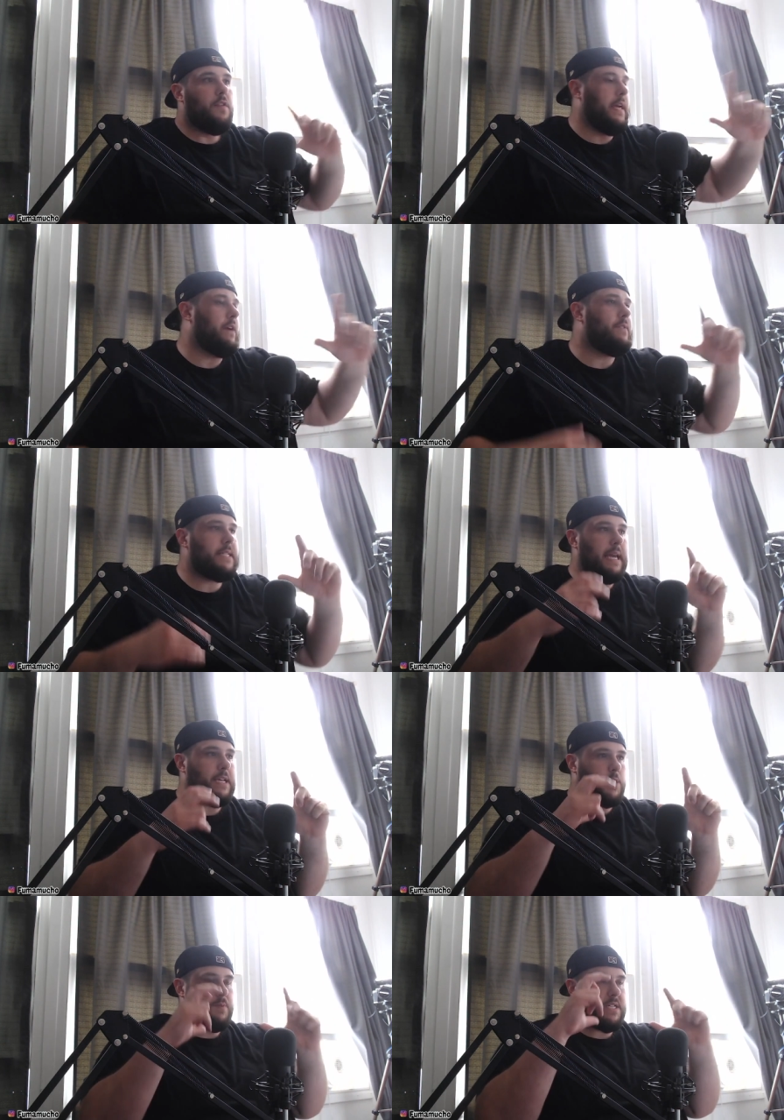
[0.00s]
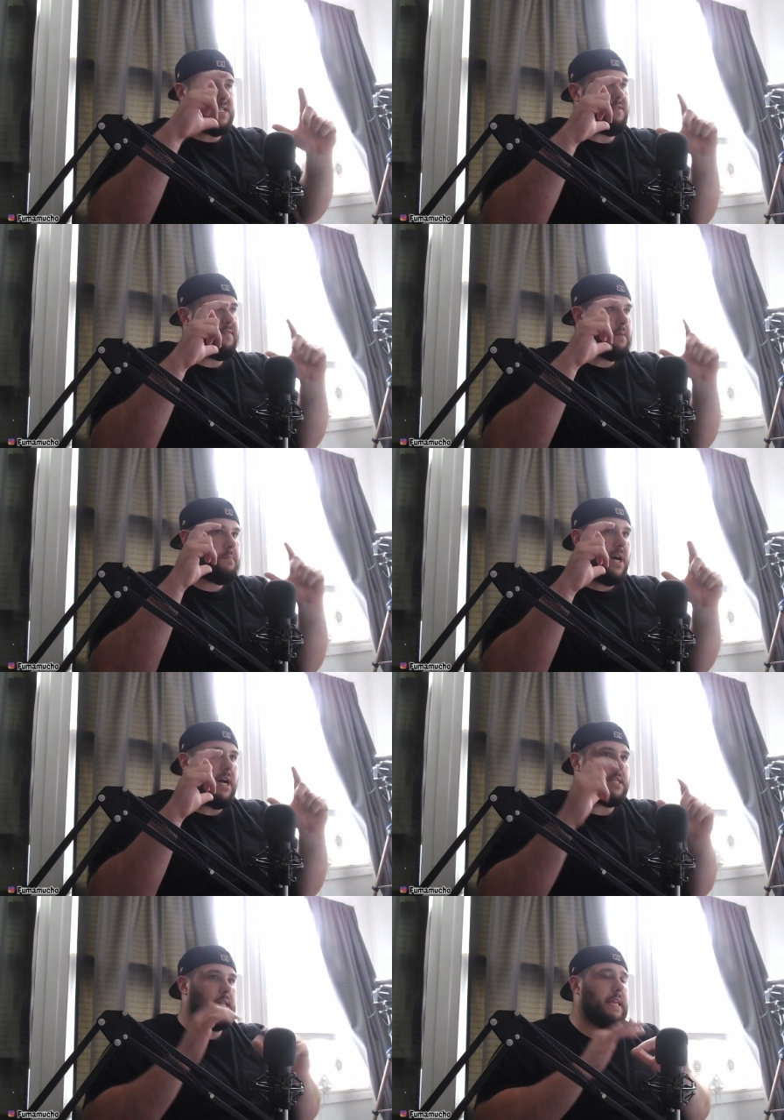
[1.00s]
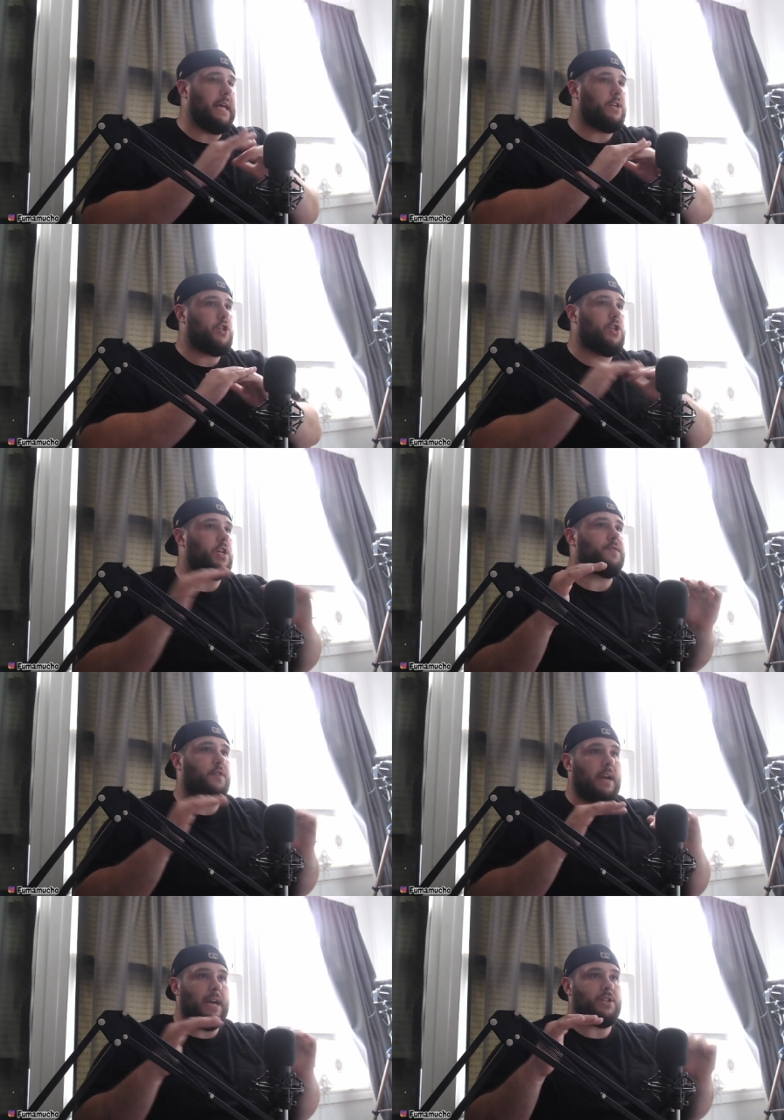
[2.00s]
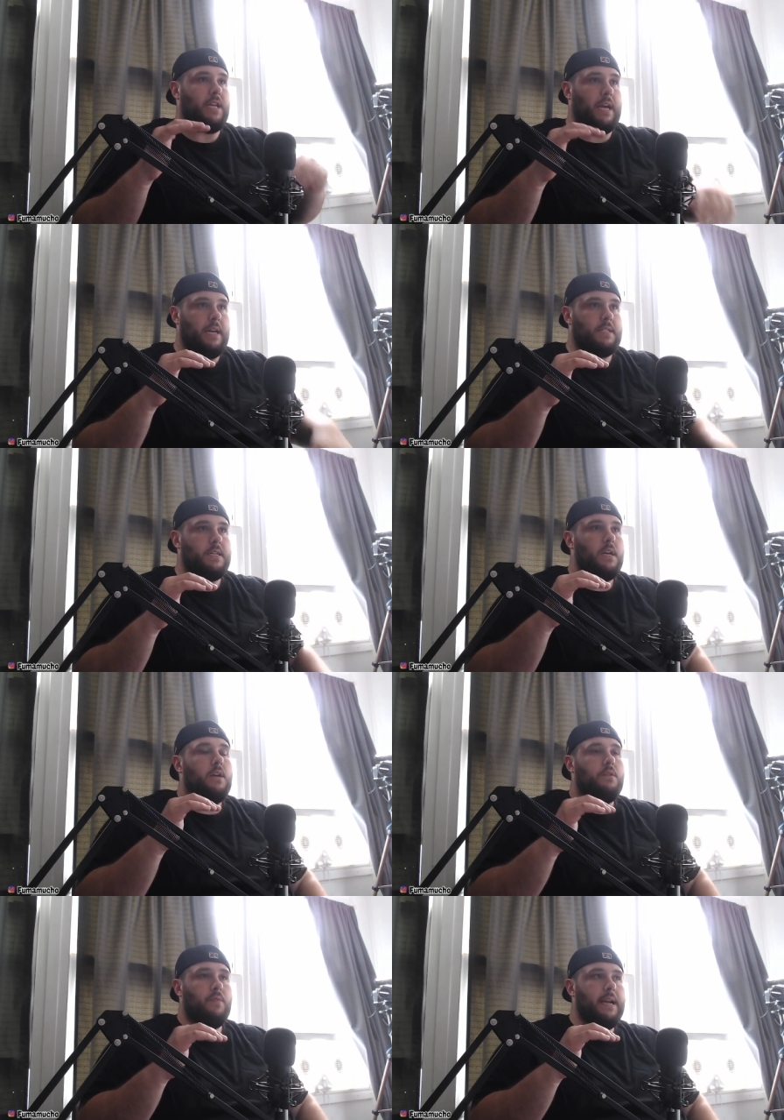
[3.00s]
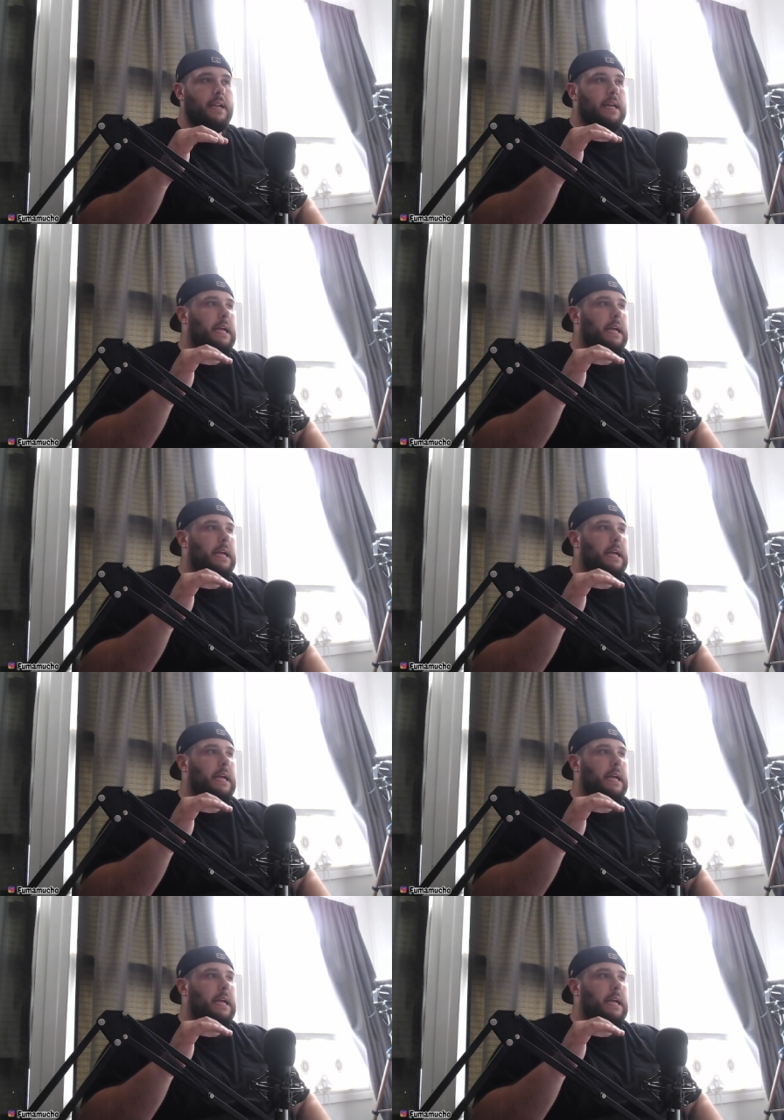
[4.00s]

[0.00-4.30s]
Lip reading: There is a specific box that is just for hashtags. Right?